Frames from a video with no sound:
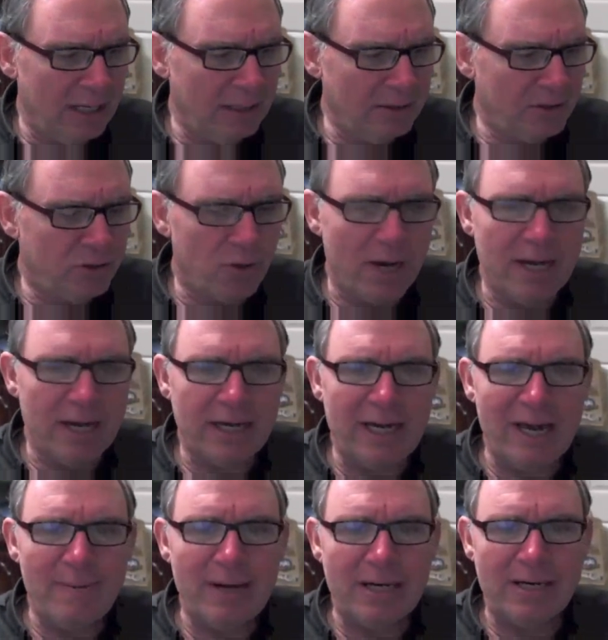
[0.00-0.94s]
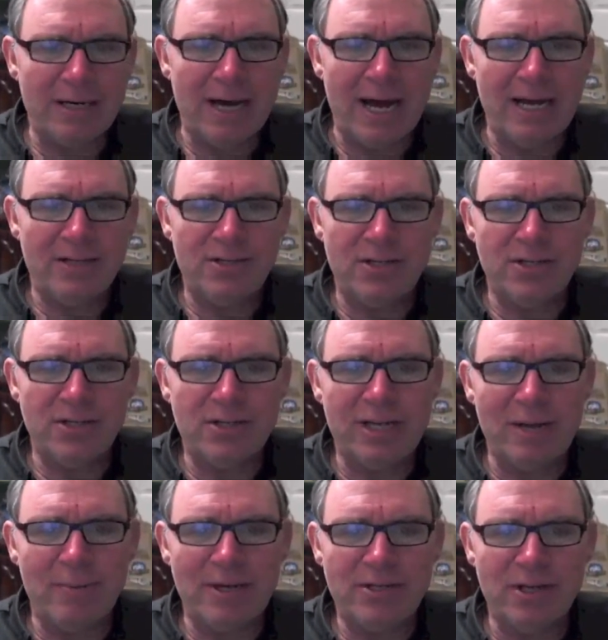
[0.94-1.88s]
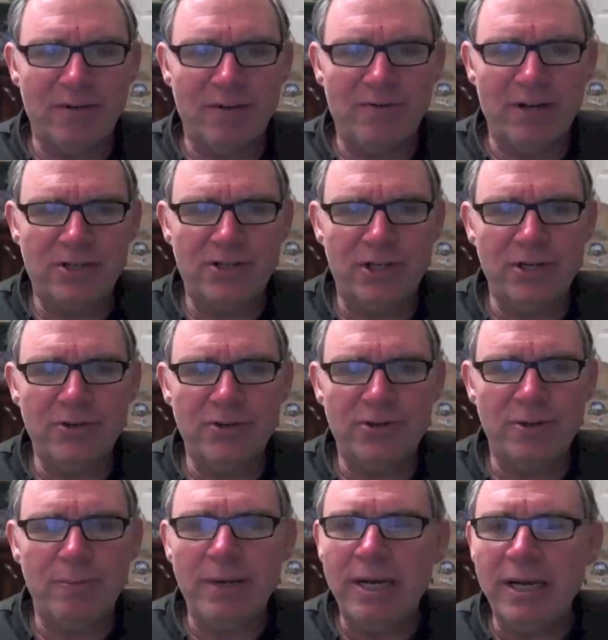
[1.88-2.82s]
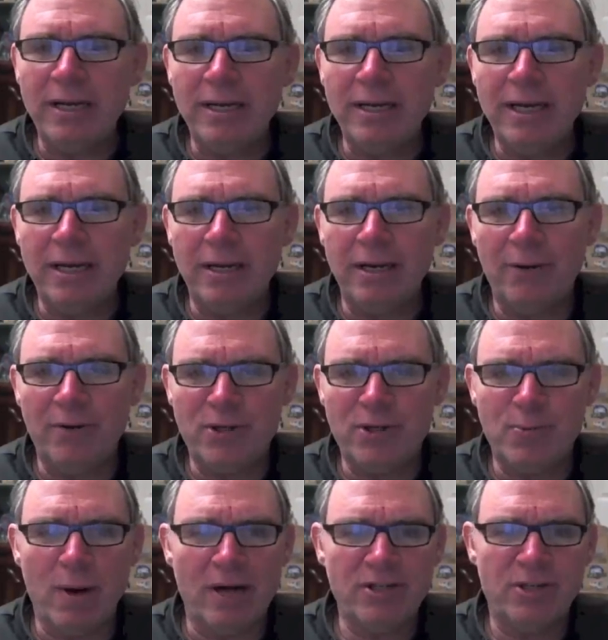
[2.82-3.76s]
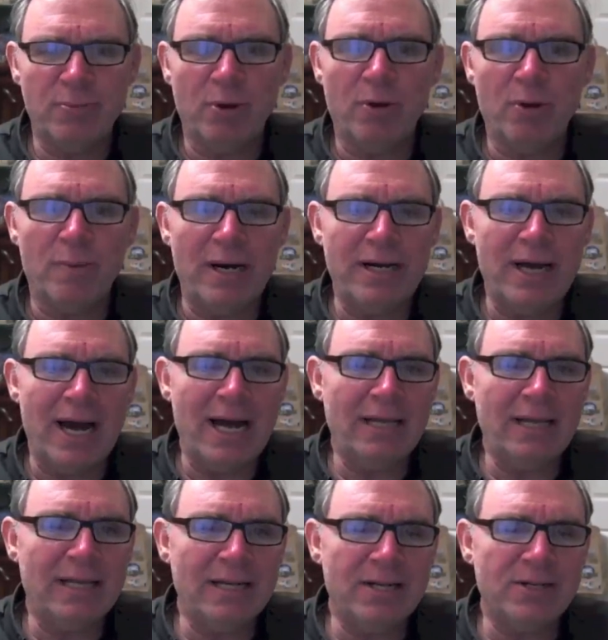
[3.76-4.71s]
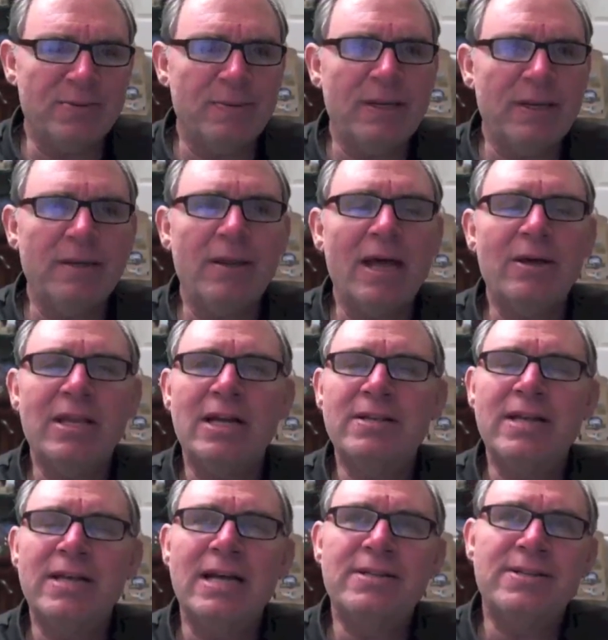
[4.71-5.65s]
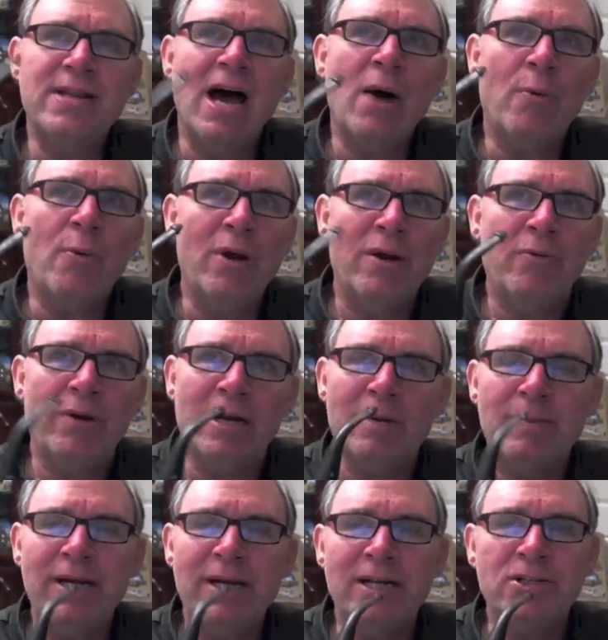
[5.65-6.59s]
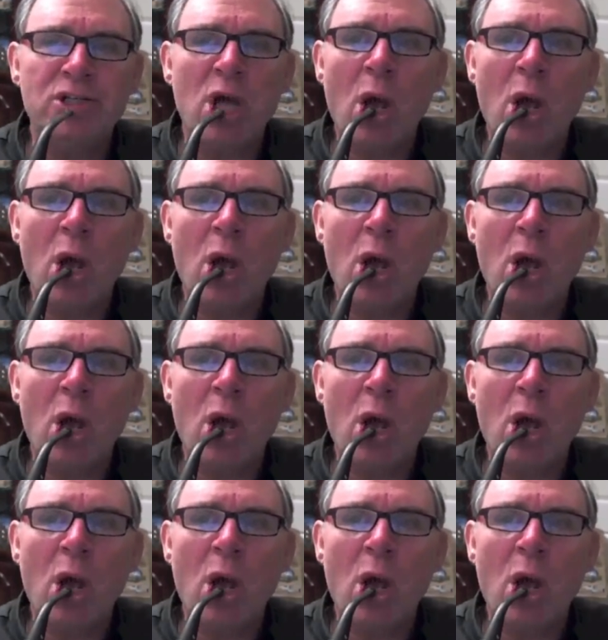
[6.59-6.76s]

trying gimmick diets just to give myself an excuse to be irresponsible in my diet. That doesn't mean that. That's not what it really means.